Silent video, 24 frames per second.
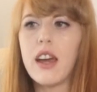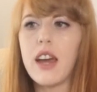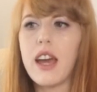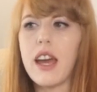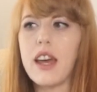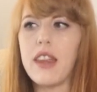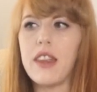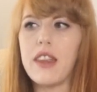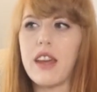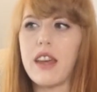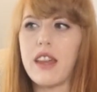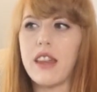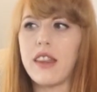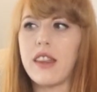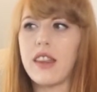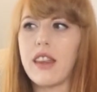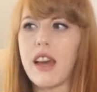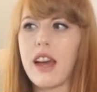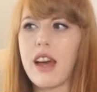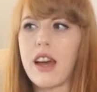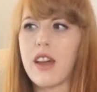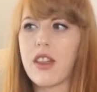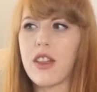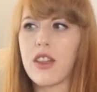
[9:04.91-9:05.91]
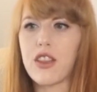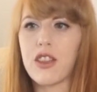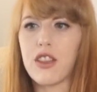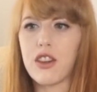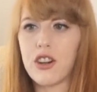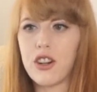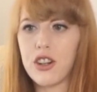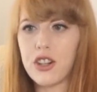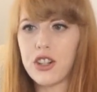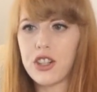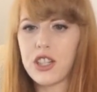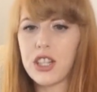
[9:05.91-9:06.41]
And then that
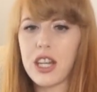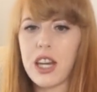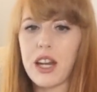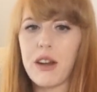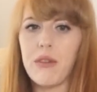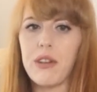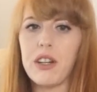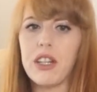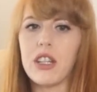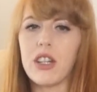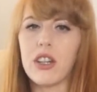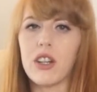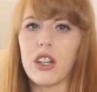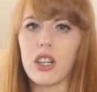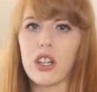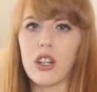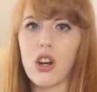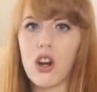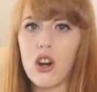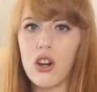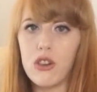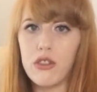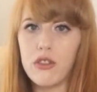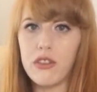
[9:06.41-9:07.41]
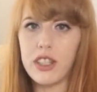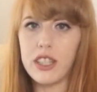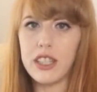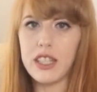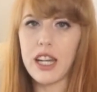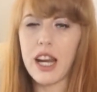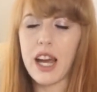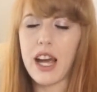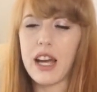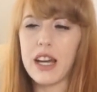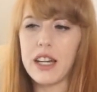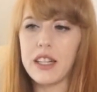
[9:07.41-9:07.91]
Thursday we took a COVID
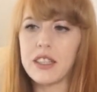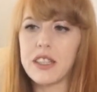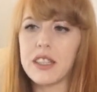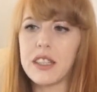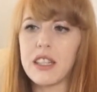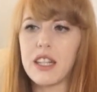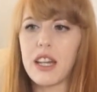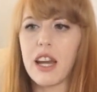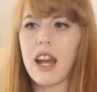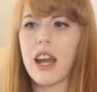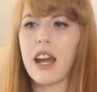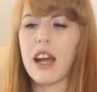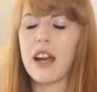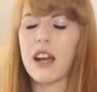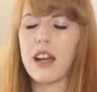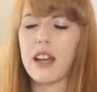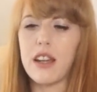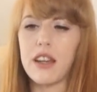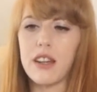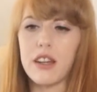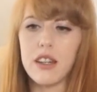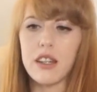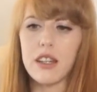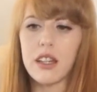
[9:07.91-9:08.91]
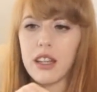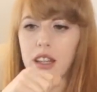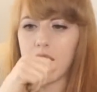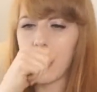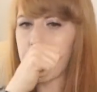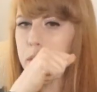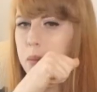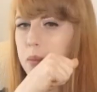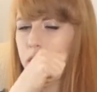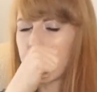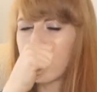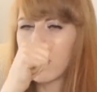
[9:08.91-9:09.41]
test, and they
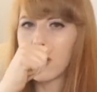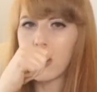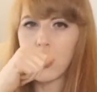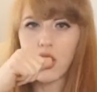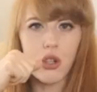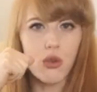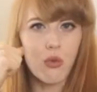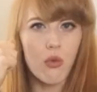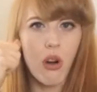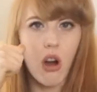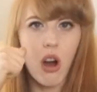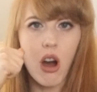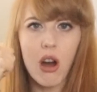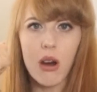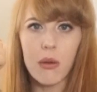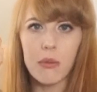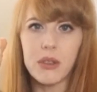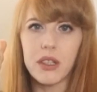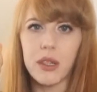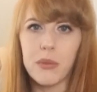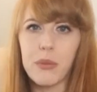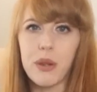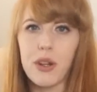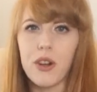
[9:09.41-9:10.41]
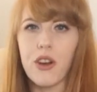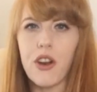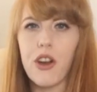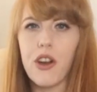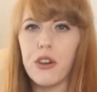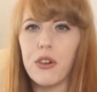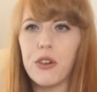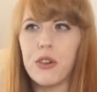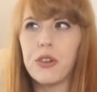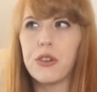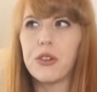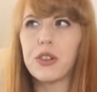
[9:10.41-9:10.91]
put the swabs up your
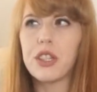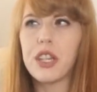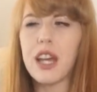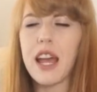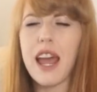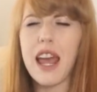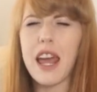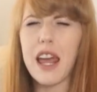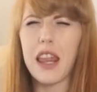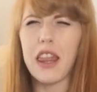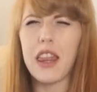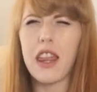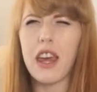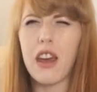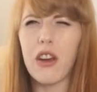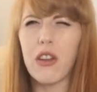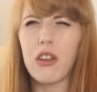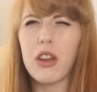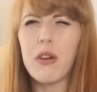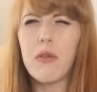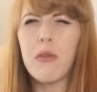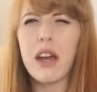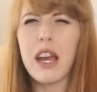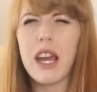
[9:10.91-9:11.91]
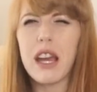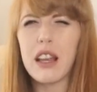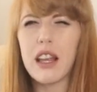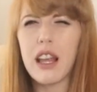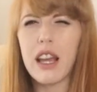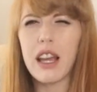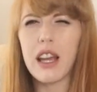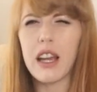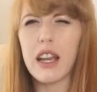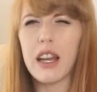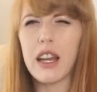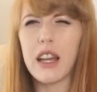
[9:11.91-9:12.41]
nose. And the only way
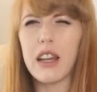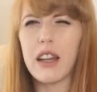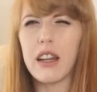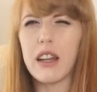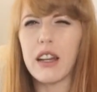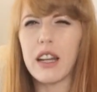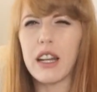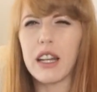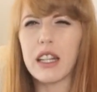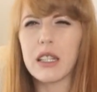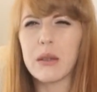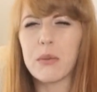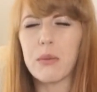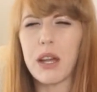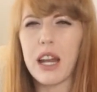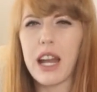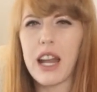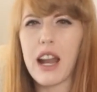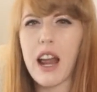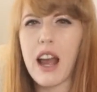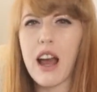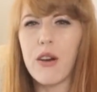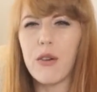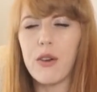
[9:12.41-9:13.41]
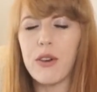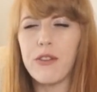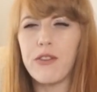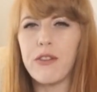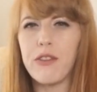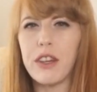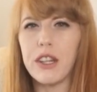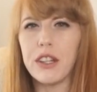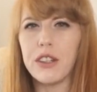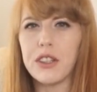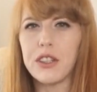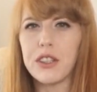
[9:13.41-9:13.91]
like I can explain how it
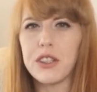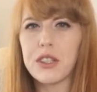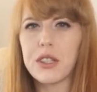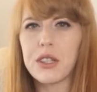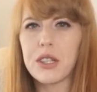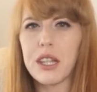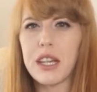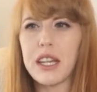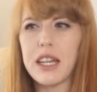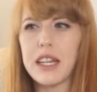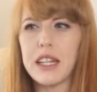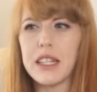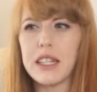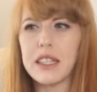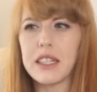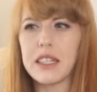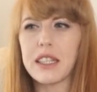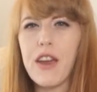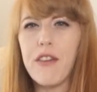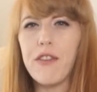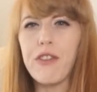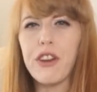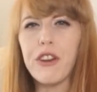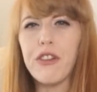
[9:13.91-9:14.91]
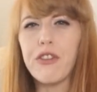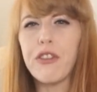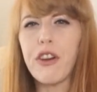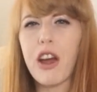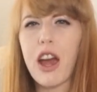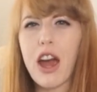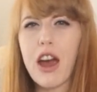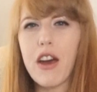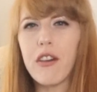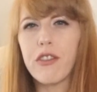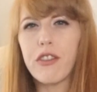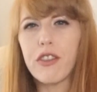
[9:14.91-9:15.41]
feels is if you've
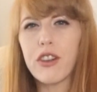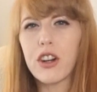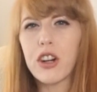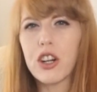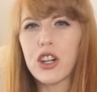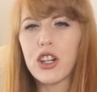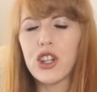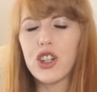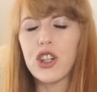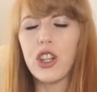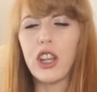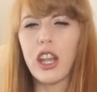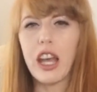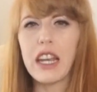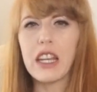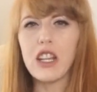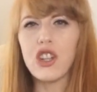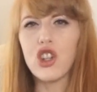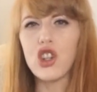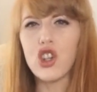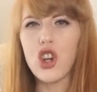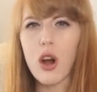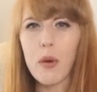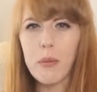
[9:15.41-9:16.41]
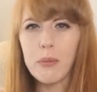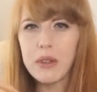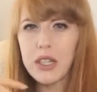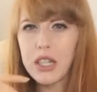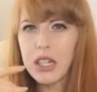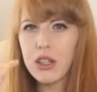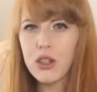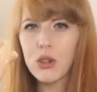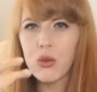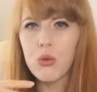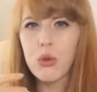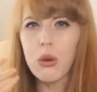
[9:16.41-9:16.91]
ever like jumped
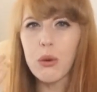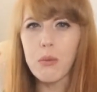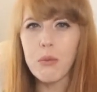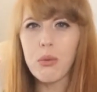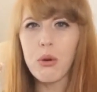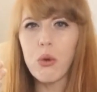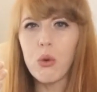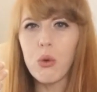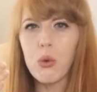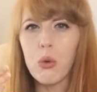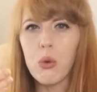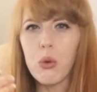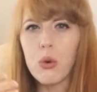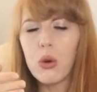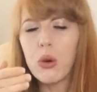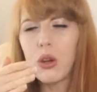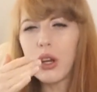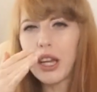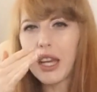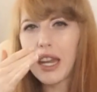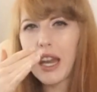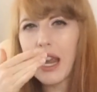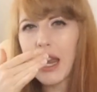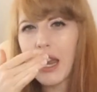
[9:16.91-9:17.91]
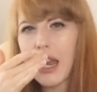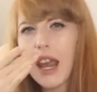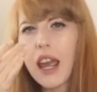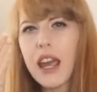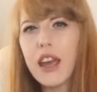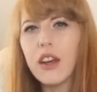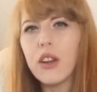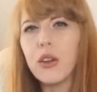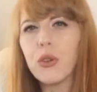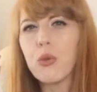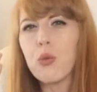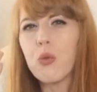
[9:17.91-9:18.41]
into a pool and
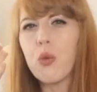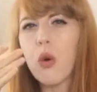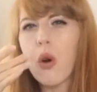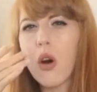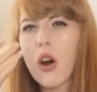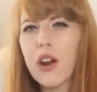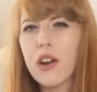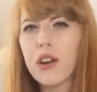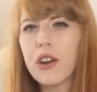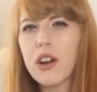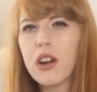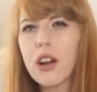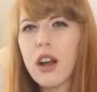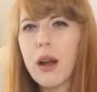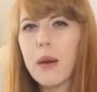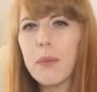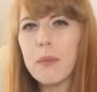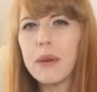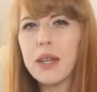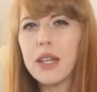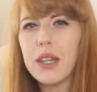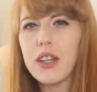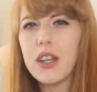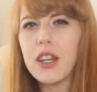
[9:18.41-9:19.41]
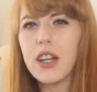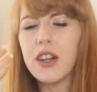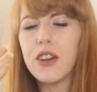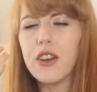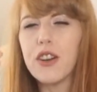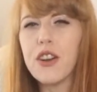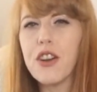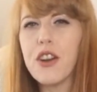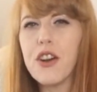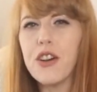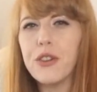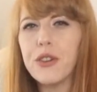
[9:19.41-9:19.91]
inhaled water up into your
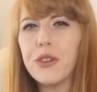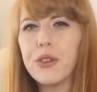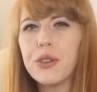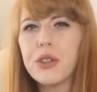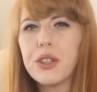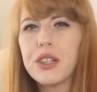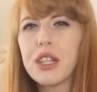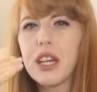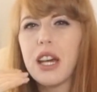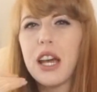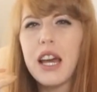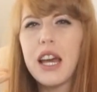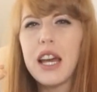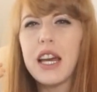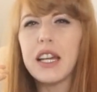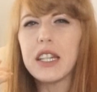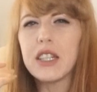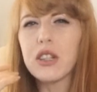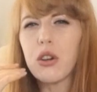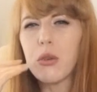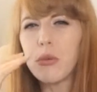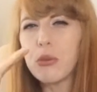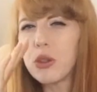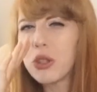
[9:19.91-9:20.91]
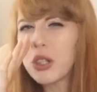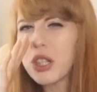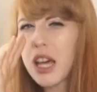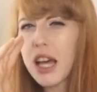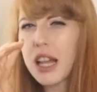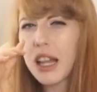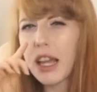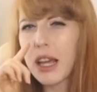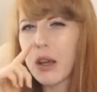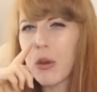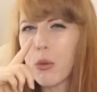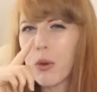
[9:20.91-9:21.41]
nose, it's almost that
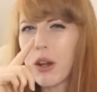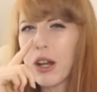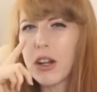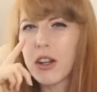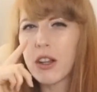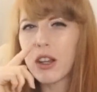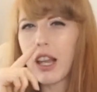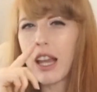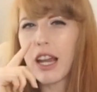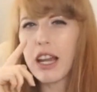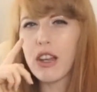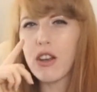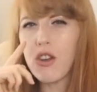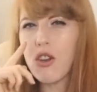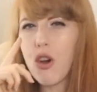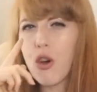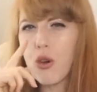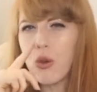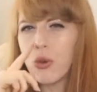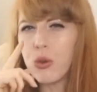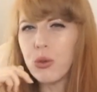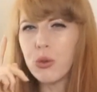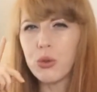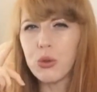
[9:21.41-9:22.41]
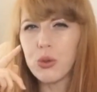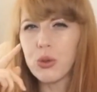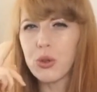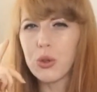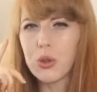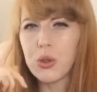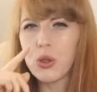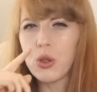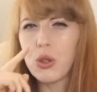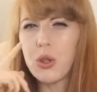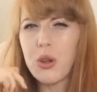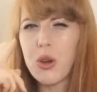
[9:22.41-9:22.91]
like weird like
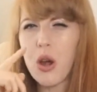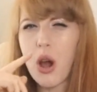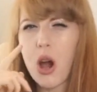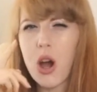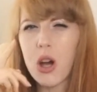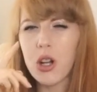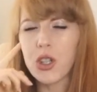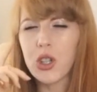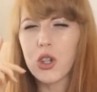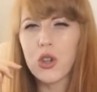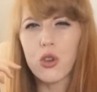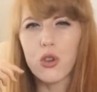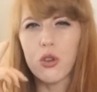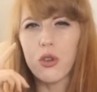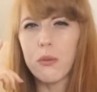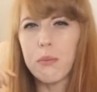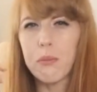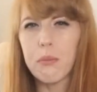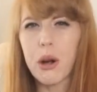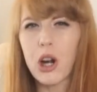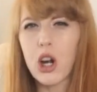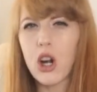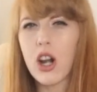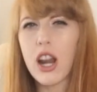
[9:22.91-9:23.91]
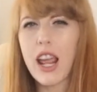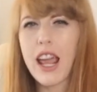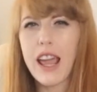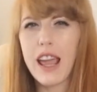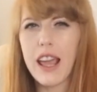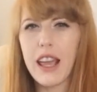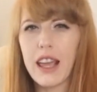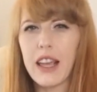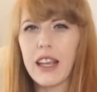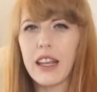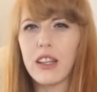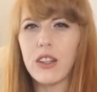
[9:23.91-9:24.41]
nose nostril
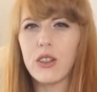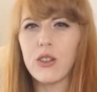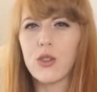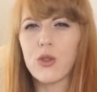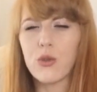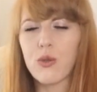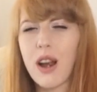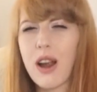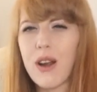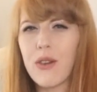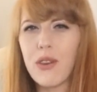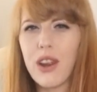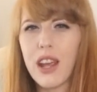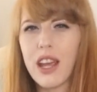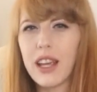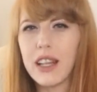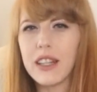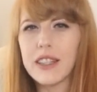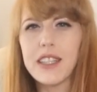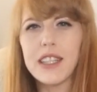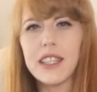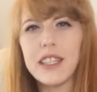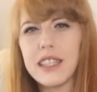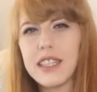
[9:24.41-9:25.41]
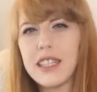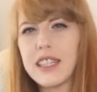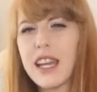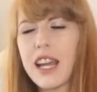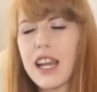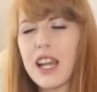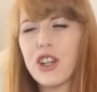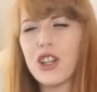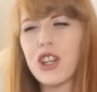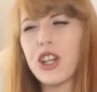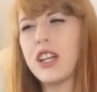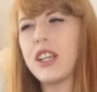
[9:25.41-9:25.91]
burning drowning
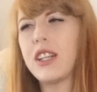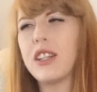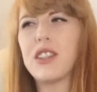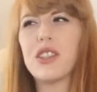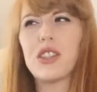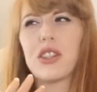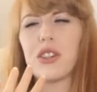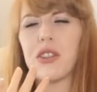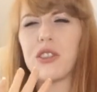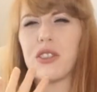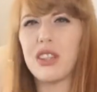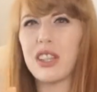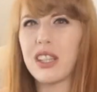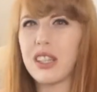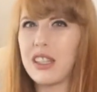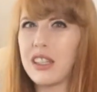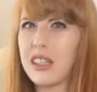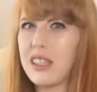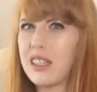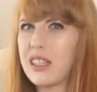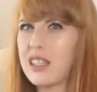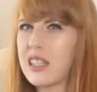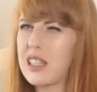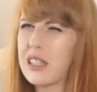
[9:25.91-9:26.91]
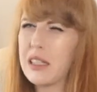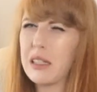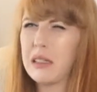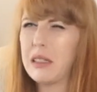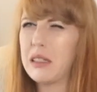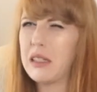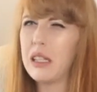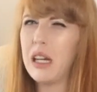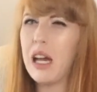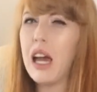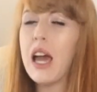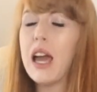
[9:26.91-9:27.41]
sensation. So
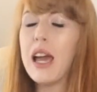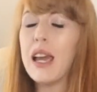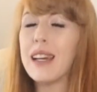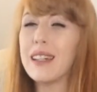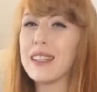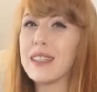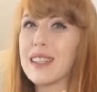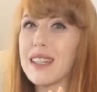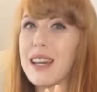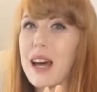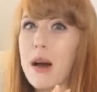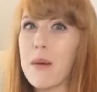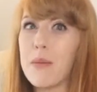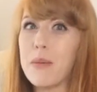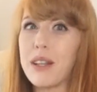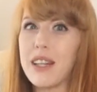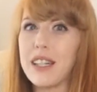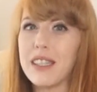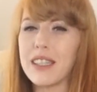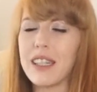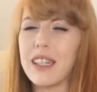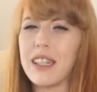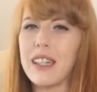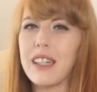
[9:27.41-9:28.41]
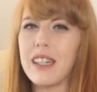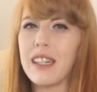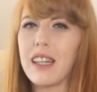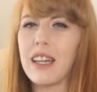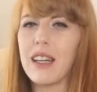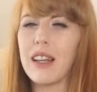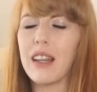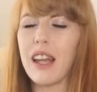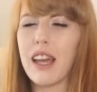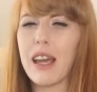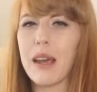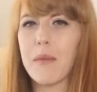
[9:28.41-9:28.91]
it's not pleasant.
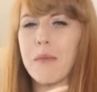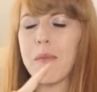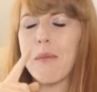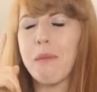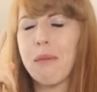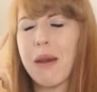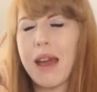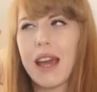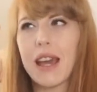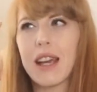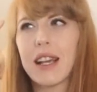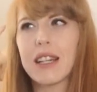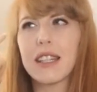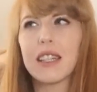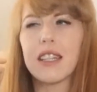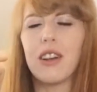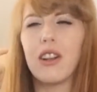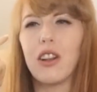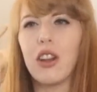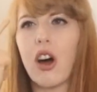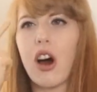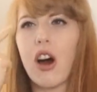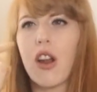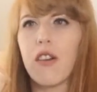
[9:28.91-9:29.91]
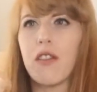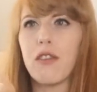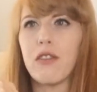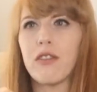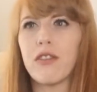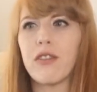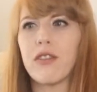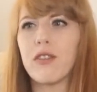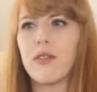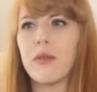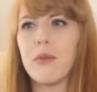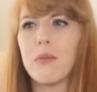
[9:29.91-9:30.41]
It like makes a lot
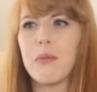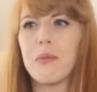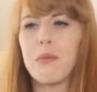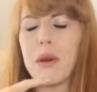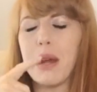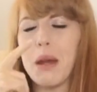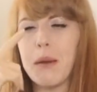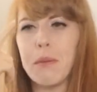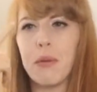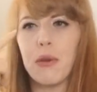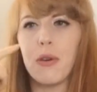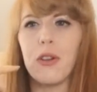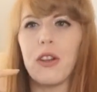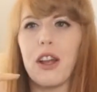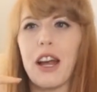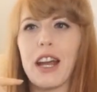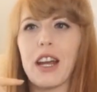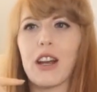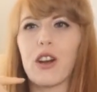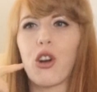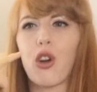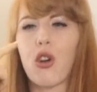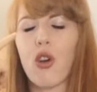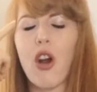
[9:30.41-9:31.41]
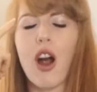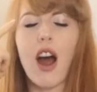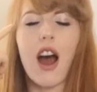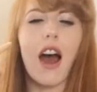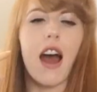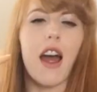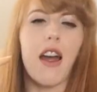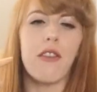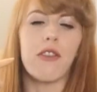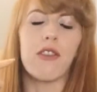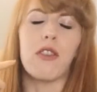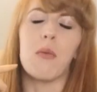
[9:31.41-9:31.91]
of people like
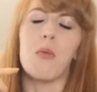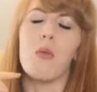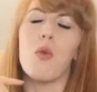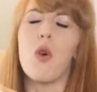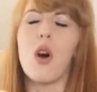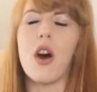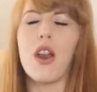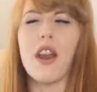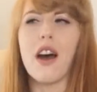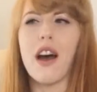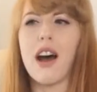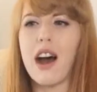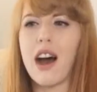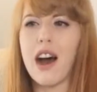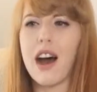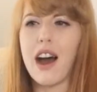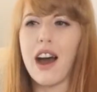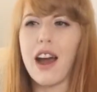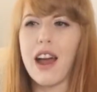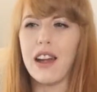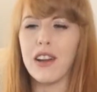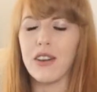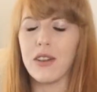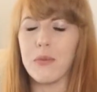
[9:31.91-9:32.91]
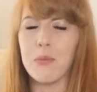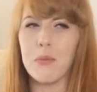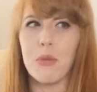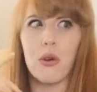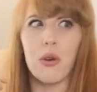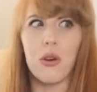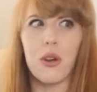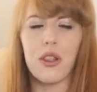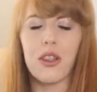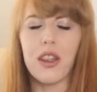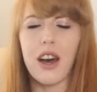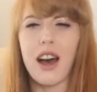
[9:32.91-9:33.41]
cry from one eye or
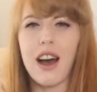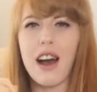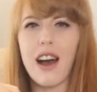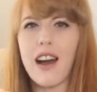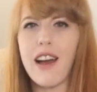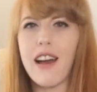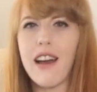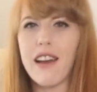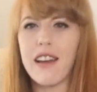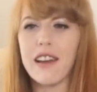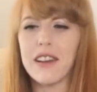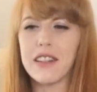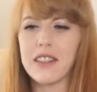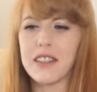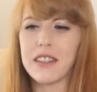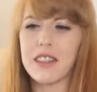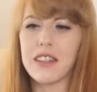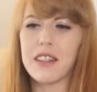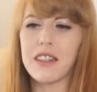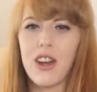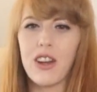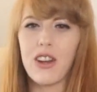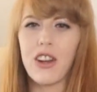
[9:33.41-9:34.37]
both eyes.